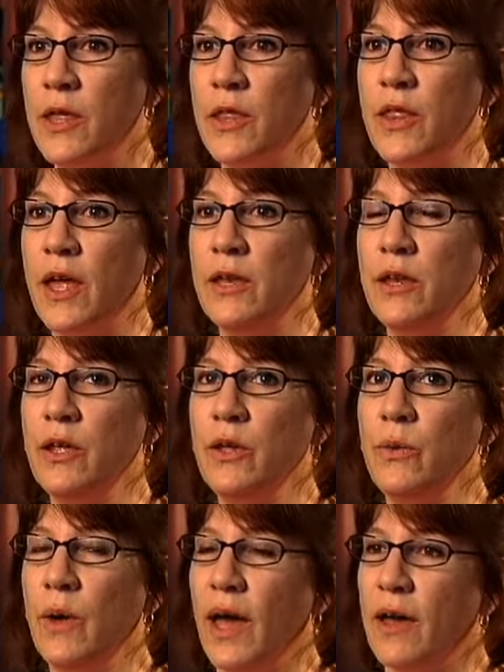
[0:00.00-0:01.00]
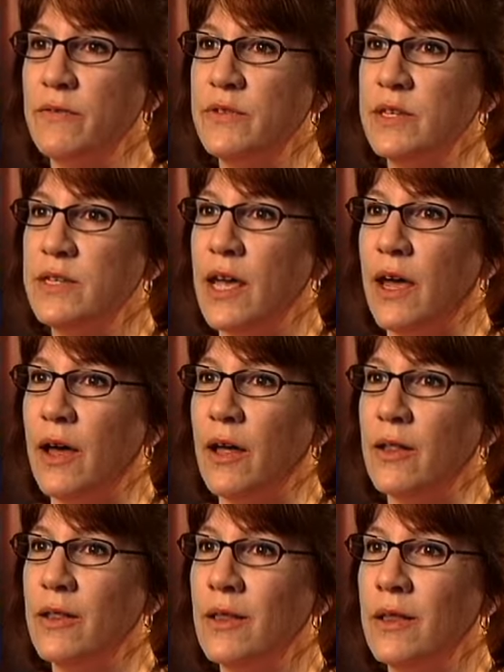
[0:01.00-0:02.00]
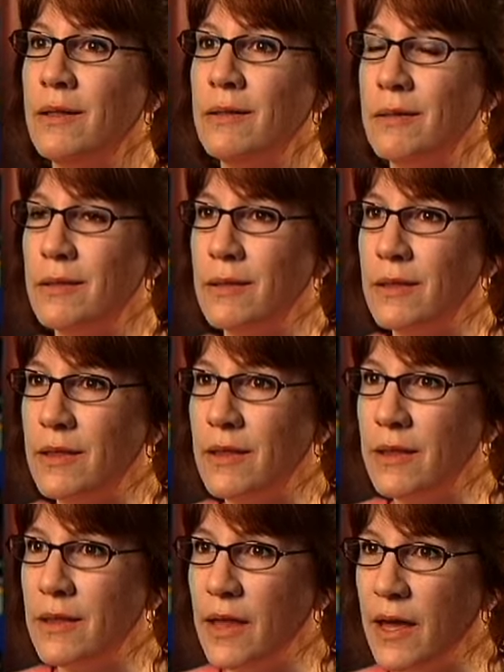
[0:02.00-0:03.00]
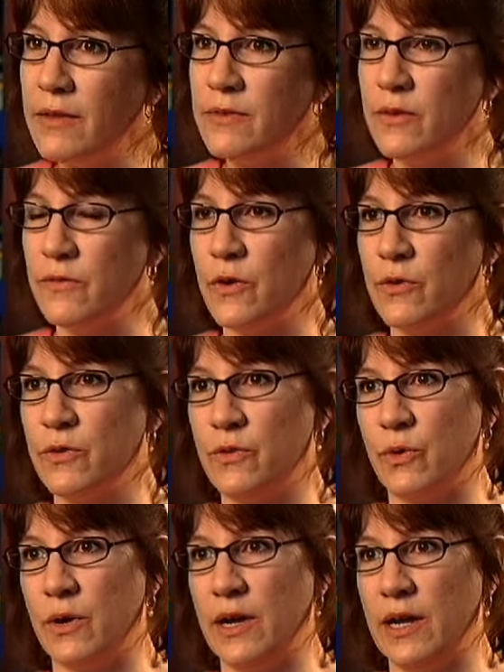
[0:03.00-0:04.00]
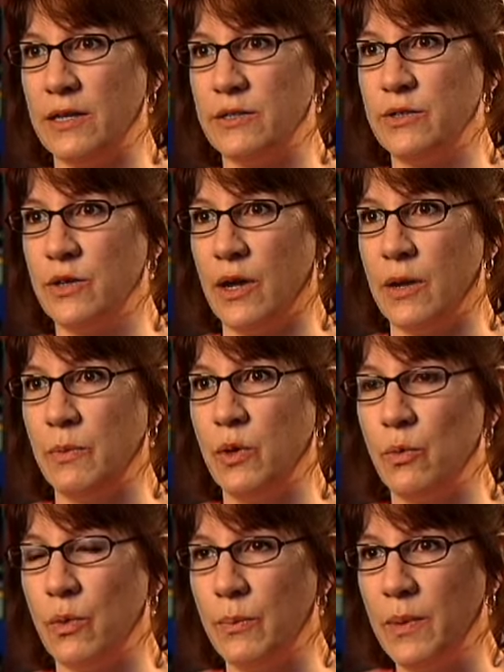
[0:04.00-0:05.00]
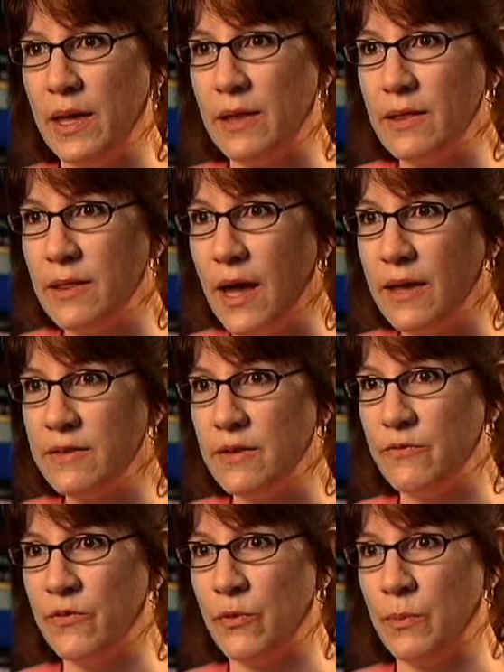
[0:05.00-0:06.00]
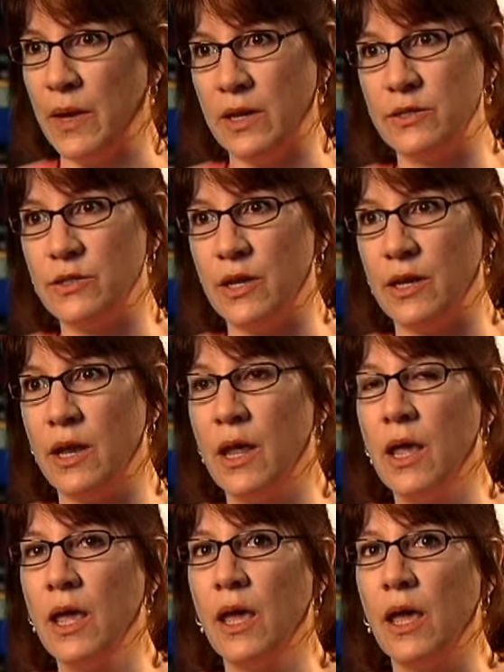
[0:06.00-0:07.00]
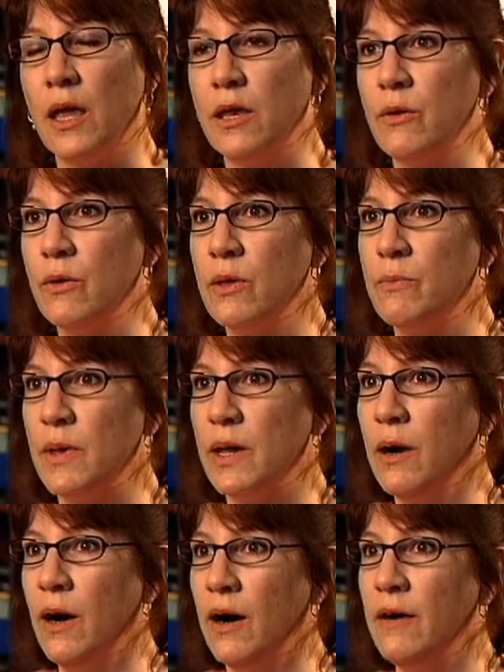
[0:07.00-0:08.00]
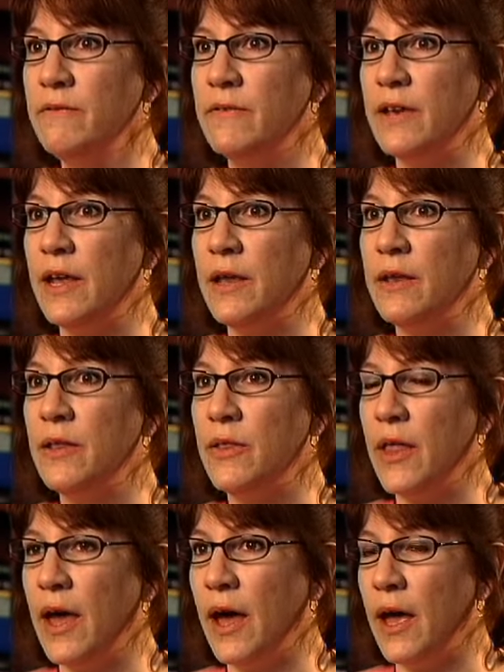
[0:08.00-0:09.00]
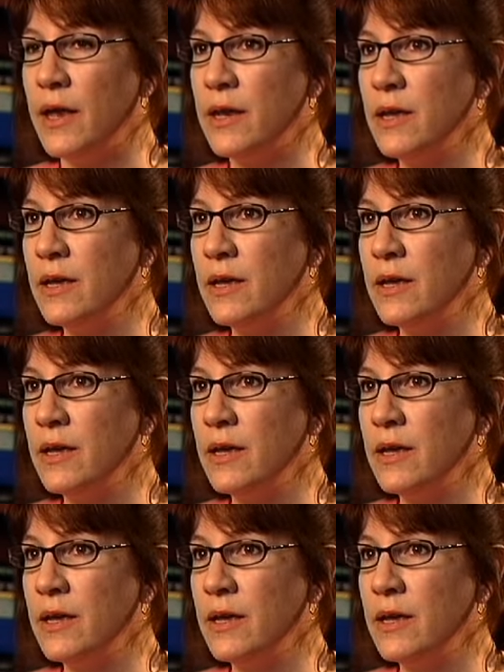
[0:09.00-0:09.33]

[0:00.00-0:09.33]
then you have to tell less of your story each time. You repeat less information, and you can be confident that